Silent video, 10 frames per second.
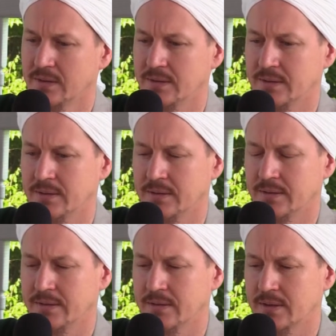And
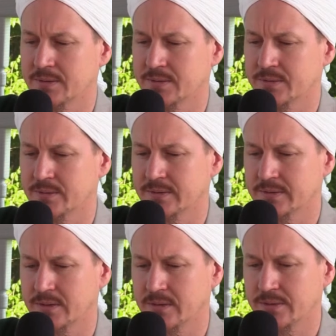there are other sunnahs
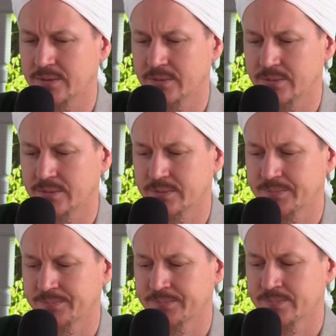that our teachers
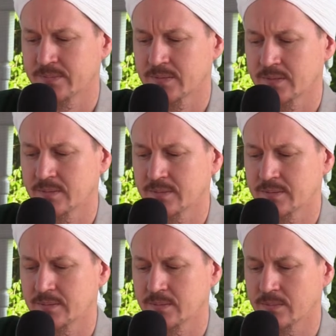
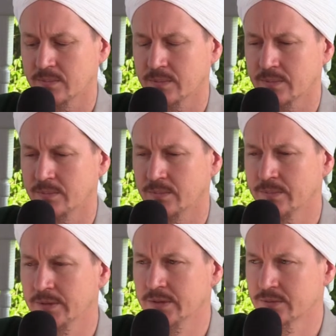were
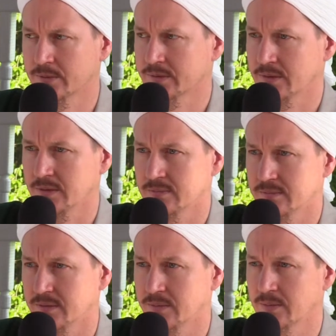really strict on.
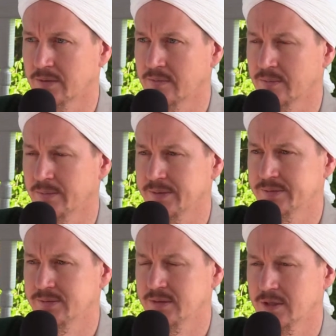And one of them
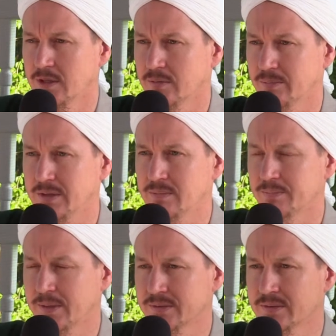was being
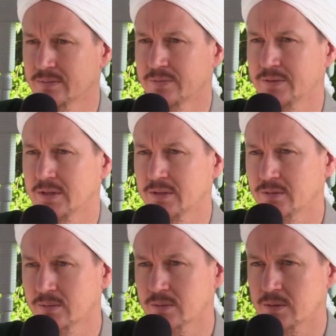present for the
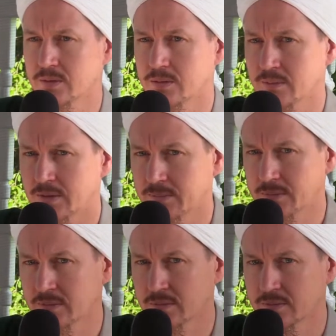initial Allahu
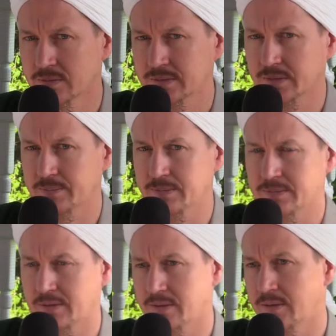Akbar, the Takbirat
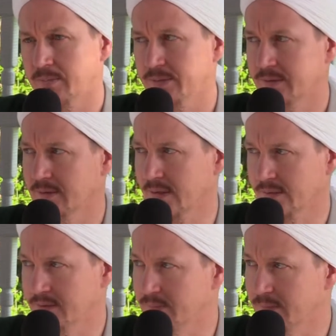al-Ihram, when the Salat
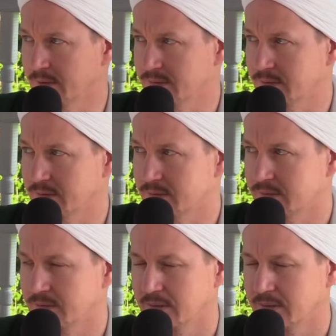al-Jama'ah starts.